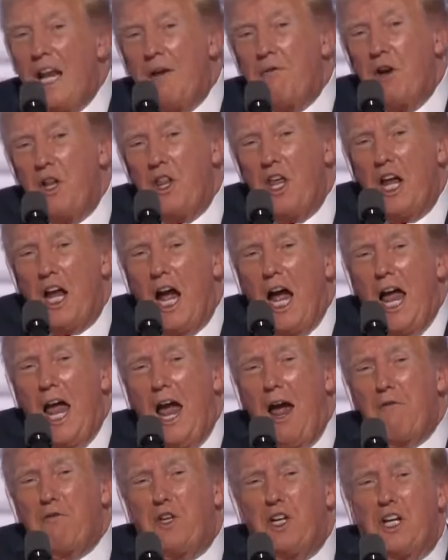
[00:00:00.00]
everything I
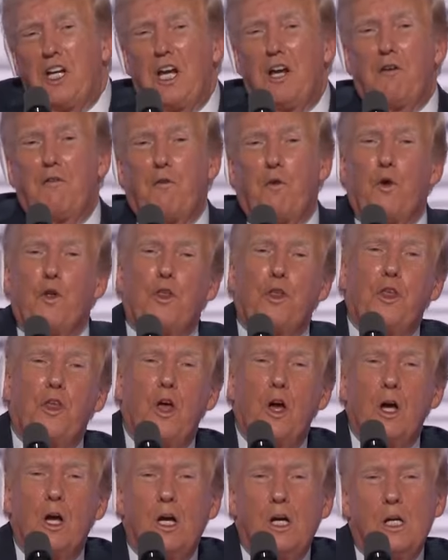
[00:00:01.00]
have to give with
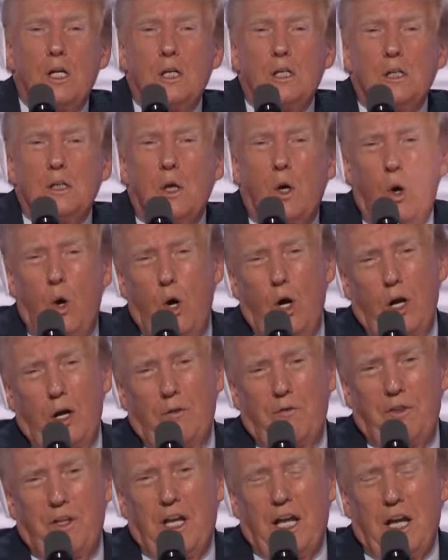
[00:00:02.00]
all
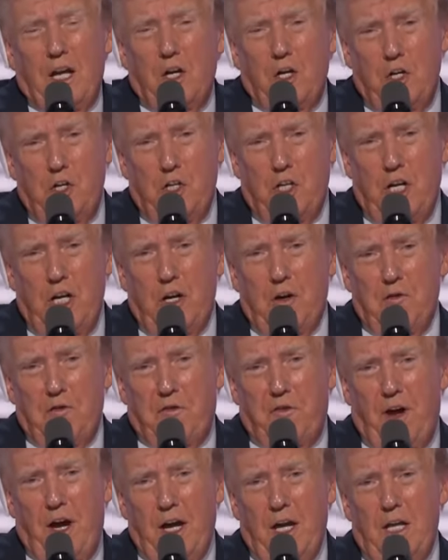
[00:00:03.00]
of the energy and
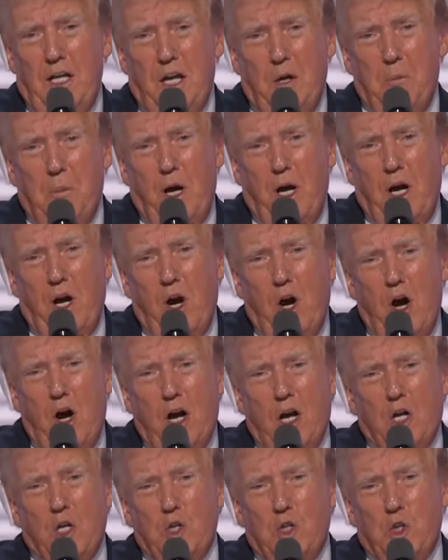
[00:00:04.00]
fight in my
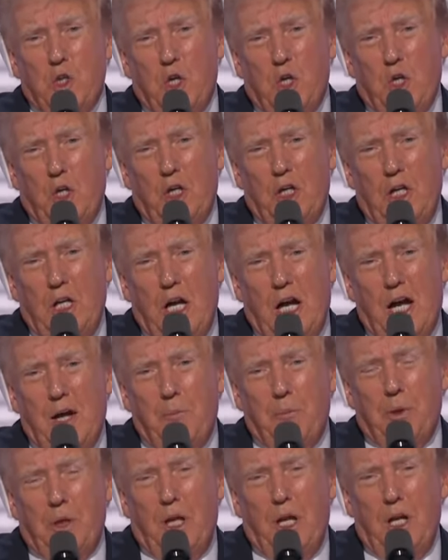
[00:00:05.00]
heart and soul, I
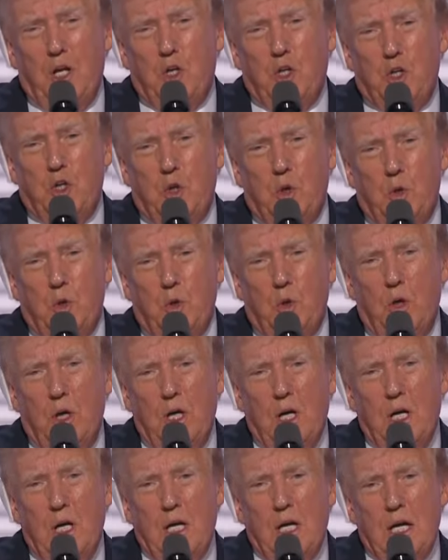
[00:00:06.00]
pledge to
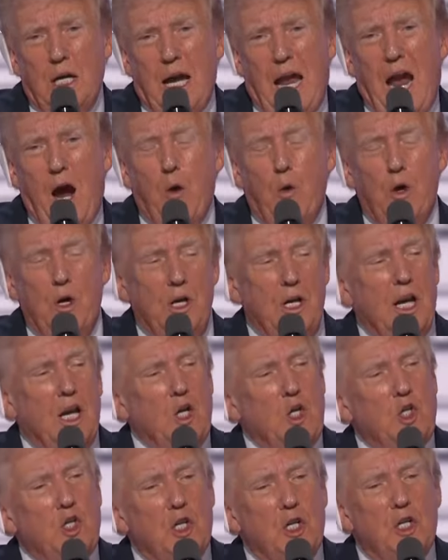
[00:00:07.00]
our
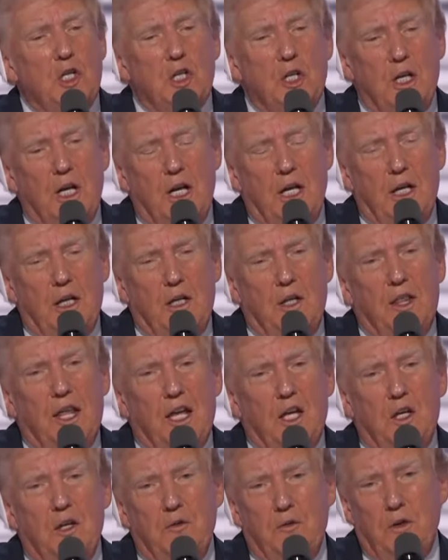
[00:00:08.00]
nation tonight.
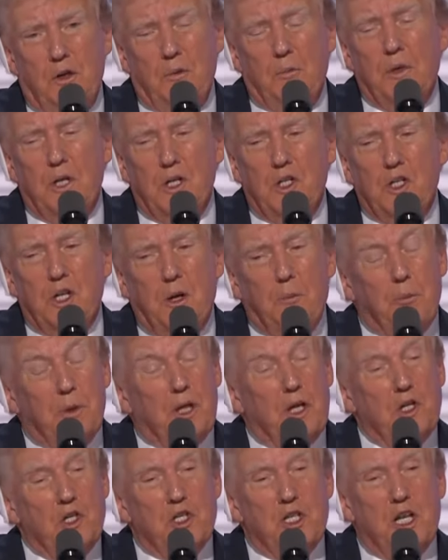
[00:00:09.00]
Thank you very much. I
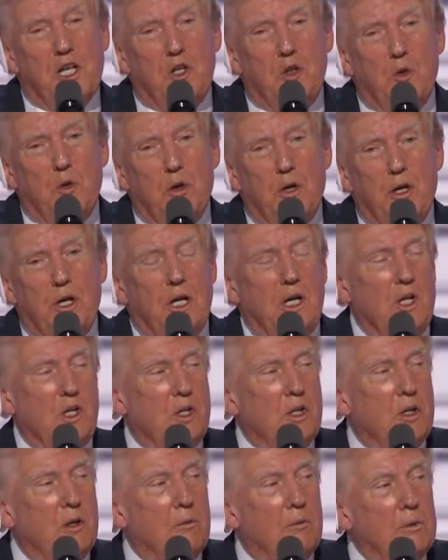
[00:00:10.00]
pledge that to our
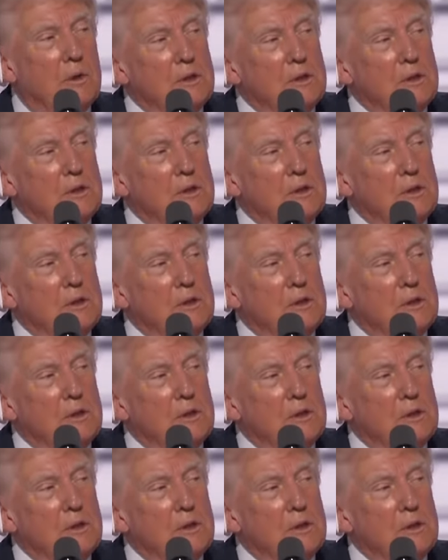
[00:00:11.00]
nation.